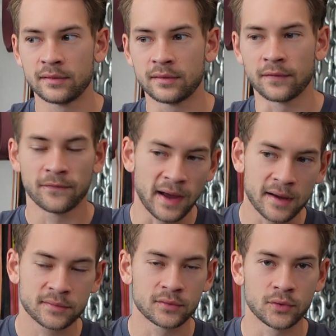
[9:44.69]
the
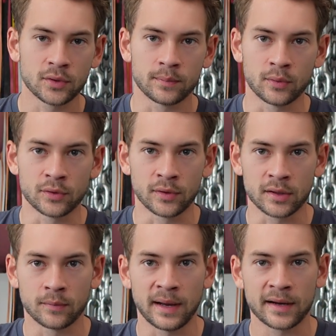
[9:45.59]
faster you can pull your
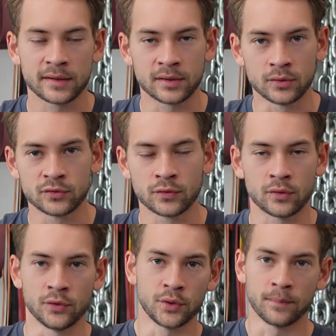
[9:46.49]
ankle back into neutral,
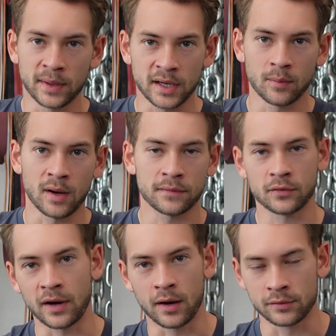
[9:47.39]
or you can pick it up off the
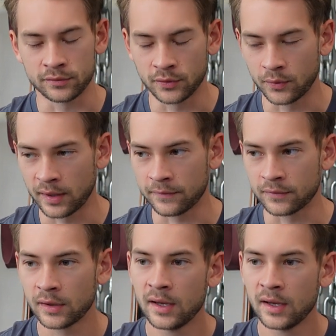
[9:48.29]
ground and do whatever.